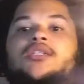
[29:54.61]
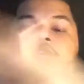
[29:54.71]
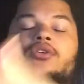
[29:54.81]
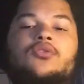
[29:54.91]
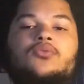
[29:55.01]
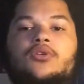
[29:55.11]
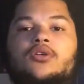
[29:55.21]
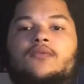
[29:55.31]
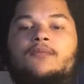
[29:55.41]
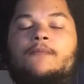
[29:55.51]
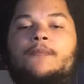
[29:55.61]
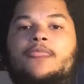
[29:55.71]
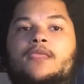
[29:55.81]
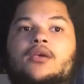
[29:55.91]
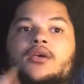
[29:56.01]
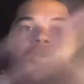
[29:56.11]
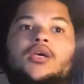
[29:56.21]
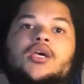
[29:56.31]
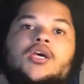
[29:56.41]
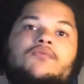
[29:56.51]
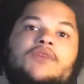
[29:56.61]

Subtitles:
a heel run. And